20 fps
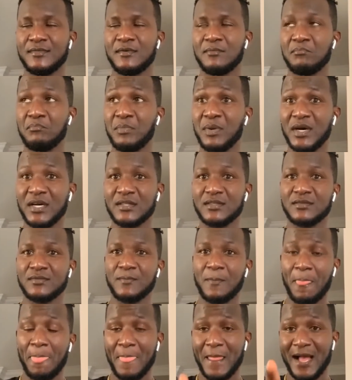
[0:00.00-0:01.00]
but
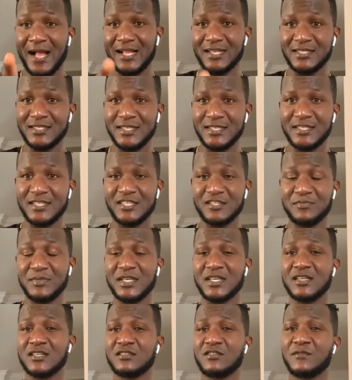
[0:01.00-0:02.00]
I say this
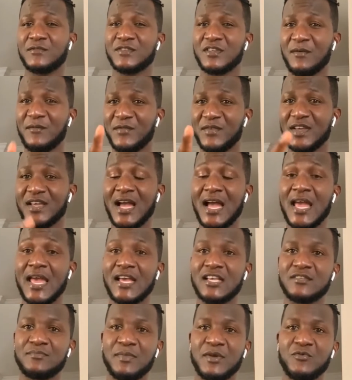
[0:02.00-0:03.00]
because of something I
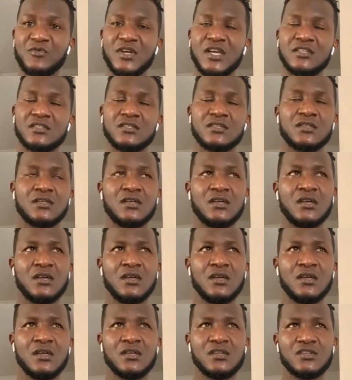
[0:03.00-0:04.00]
experienced.
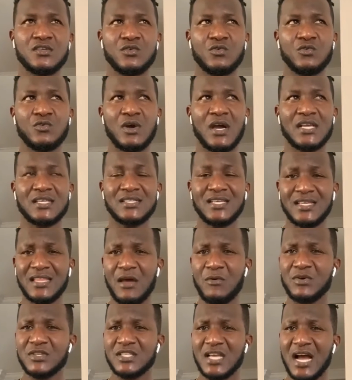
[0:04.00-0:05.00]
So I said I
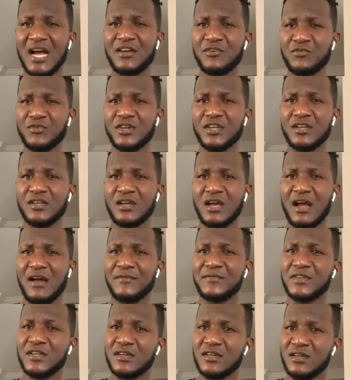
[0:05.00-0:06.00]
was angry
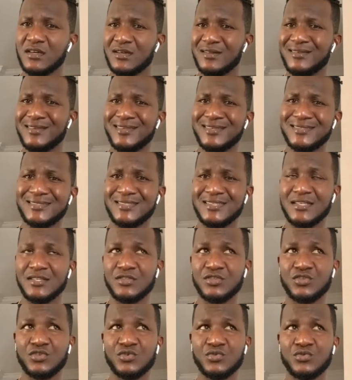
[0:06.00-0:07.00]
after listening
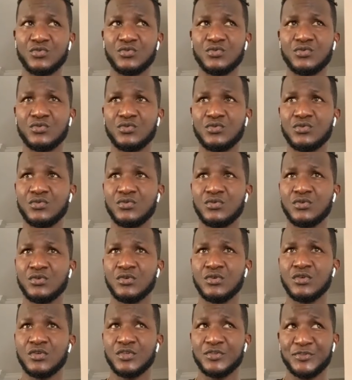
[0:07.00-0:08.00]

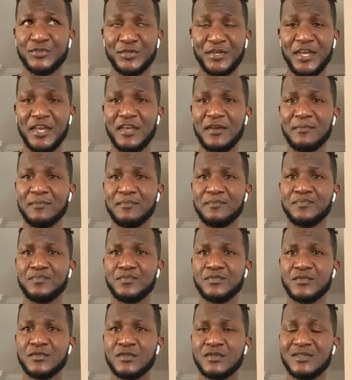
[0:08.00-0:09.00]
to him
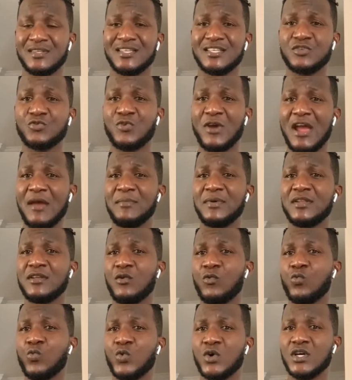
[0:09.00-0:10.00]
describing a
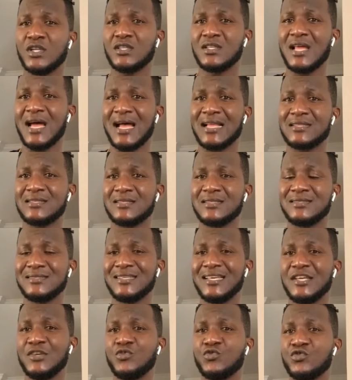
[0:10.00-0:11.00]
word that they
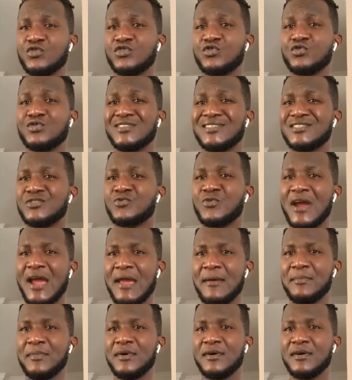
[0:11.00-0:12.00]
use to describe